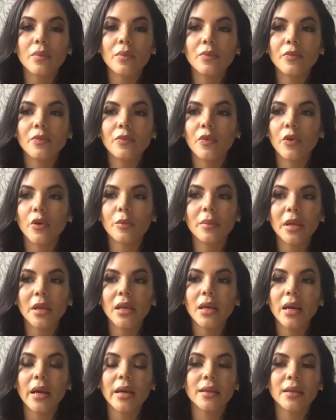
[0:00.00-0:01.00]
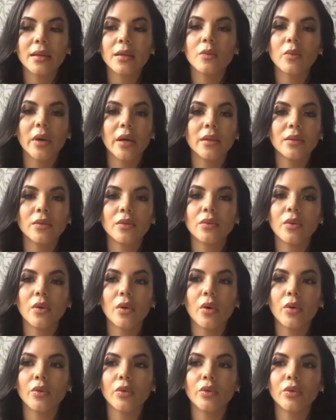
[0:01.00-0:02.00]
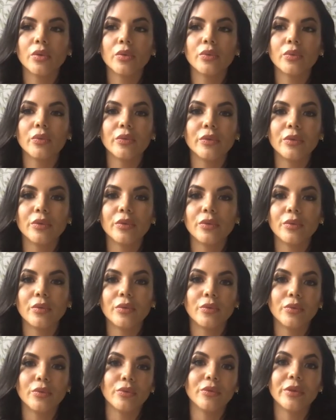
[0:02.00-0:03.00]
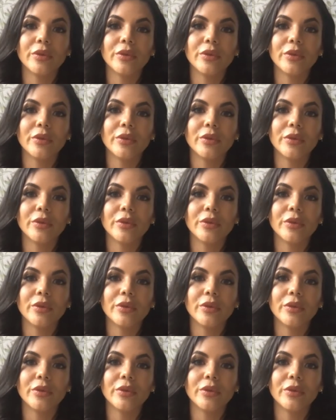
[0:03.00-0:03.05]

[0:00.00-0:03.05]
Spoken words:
For me, I didn't want to go to